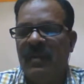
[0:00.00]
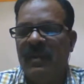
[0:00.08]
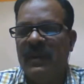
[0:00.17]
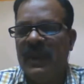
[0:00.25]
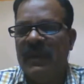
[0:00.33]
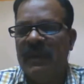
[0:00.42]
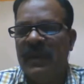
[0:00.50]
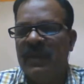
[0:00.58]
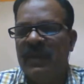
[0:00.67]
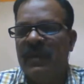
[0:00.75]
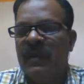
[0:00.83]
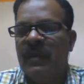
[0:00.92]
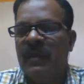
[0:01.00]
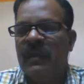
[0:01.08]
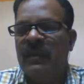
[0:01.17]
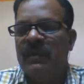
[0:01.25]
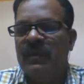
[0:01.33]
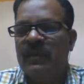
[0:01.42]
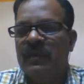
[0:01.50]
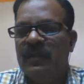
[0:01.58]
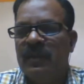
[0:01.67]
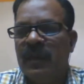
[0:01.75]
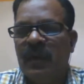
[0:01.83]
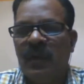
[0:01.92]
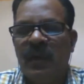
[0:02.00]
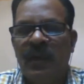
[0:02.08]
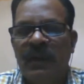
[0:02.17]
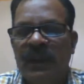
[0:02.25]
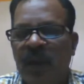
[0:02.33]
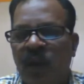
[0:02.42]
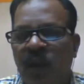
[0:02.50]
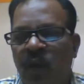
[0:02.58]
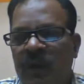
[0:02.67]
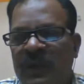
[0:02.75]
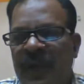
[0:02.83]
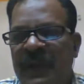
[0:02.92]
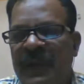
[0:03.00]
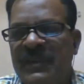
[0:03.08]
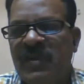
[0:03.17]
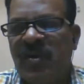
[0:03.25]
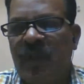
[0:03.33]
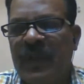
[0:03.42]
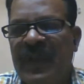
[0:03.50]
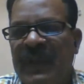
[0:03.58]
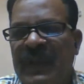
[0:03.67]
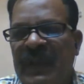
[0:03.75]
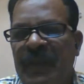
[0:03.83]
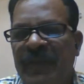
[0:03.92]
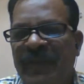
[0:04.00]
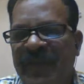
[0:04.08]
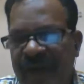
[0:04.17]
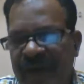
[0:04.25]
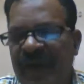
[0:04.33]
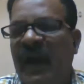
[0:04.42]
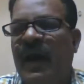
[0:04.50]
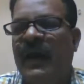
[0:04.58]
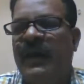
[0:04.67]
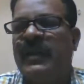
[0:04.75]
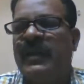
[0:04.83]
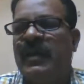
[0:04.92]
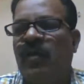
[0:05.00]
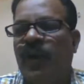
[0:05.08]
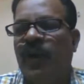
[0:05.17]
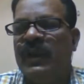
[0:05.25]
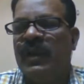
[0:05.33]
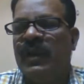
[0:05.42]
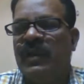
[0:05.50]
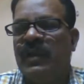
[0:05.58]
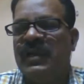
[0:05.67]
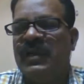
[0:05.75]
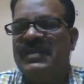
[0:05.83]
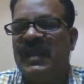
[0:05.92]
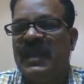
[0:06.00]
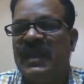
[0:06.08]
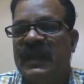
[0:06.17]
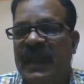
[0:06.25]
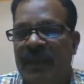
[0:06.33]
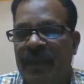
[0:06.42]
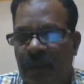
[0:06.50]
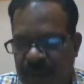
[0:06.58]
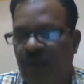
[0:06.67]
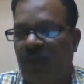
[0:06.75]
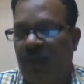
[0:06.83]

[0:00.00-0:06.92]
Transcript: It means uh, the growth rate is comparatively very high when the country is uh, developing.